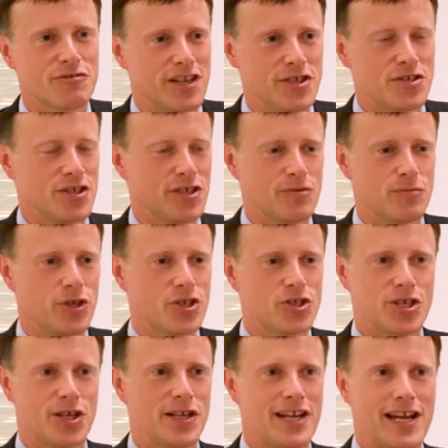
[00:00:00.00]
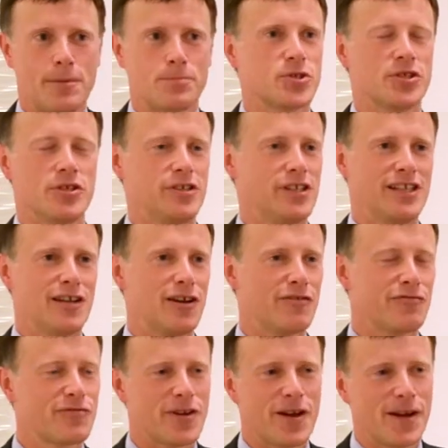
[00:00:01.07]
created, which I absolutely
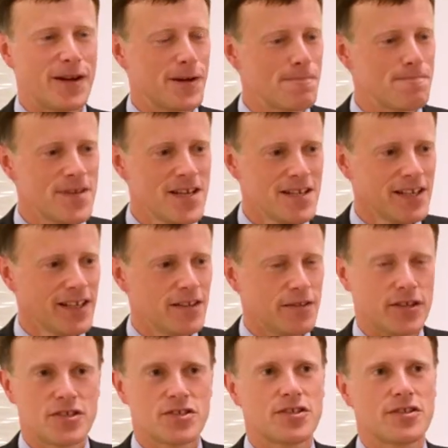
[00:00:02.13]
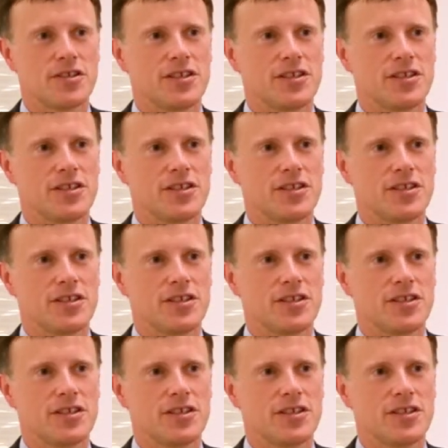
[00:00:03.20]
love. Um, there's